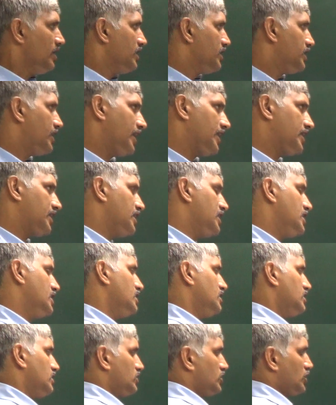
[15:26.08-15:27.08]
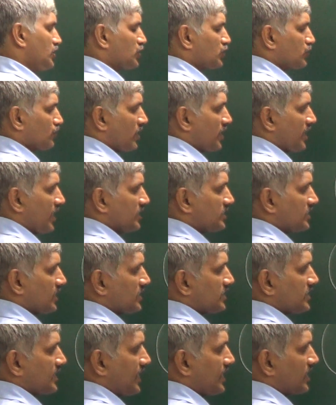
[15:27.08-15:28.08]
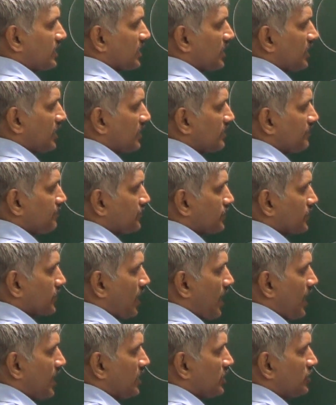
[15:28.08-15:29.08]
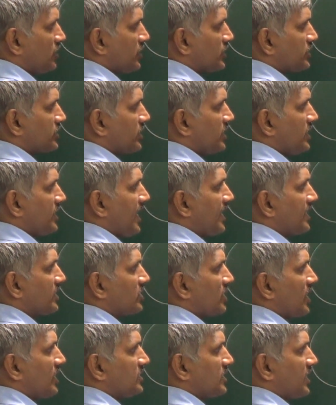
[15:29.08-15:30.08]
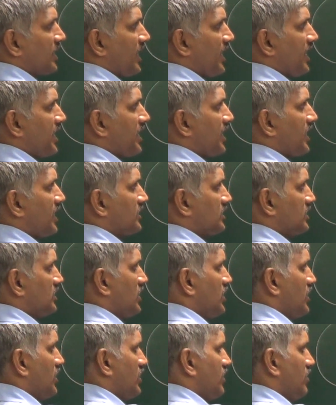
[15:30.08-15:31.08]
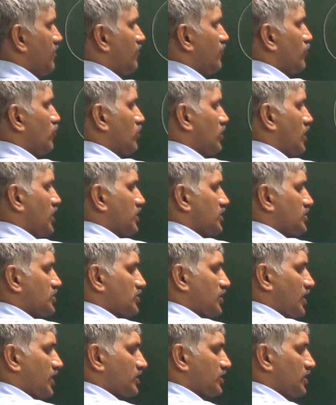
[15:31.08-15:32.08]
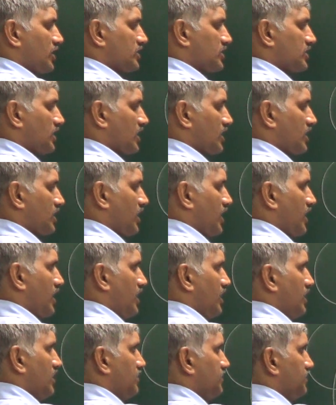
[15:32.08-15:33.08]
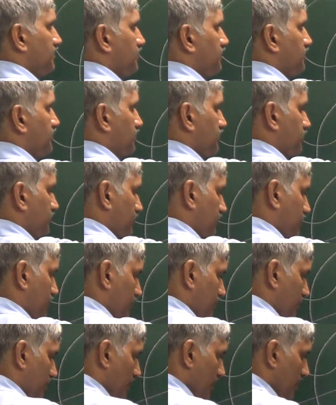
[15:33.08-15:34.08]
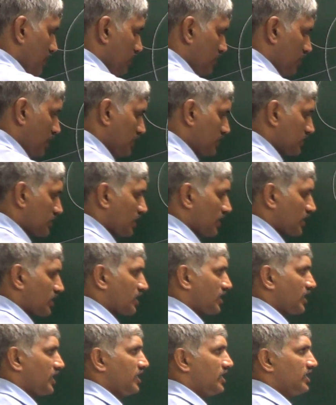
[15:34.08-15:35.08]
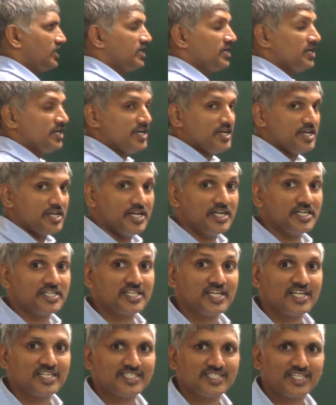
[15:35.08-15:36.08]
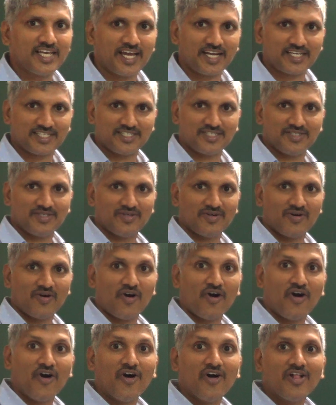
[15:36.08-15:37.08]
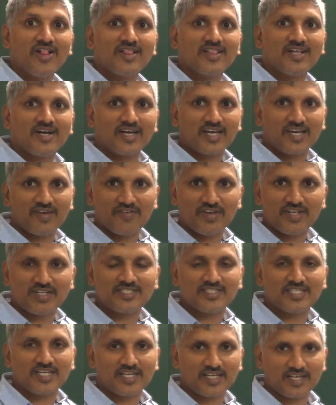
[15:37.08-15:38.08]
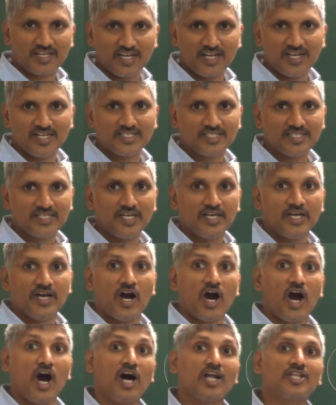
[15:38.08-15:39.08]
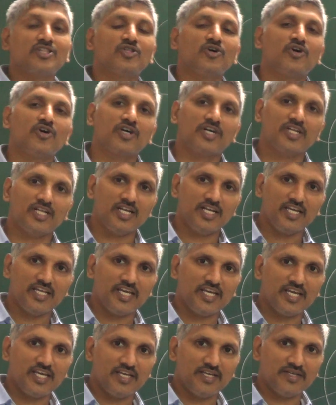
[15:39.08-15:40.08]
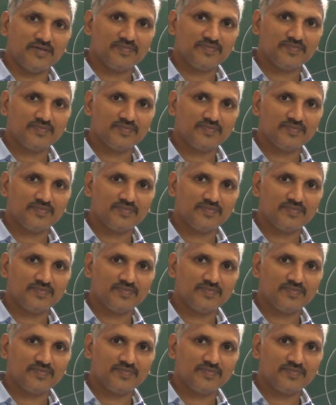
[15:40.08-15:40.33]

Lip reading: Taking this one as a center and this length as a radius, if you construct a circle, this circle intersect all the given circles orthogonally,